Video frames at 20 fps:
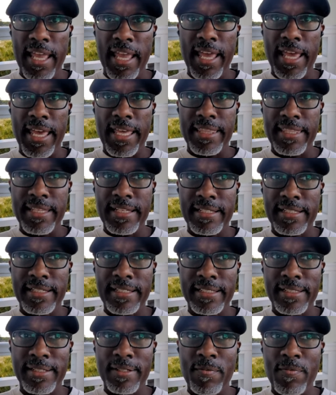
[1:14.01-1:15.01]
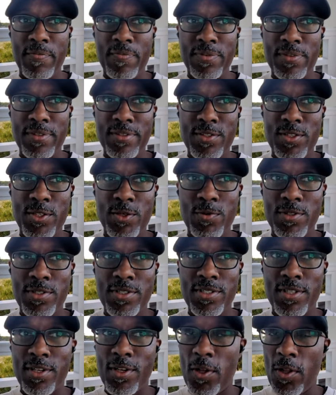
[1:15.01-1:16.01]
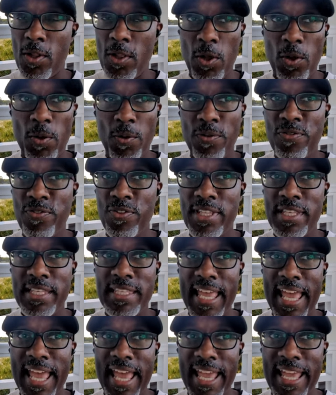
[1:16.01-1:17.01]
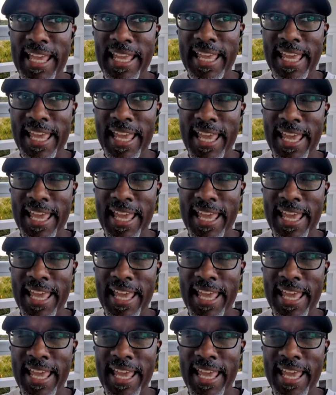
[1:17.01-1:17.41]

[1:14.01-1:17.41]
and um, she was clothed for the day,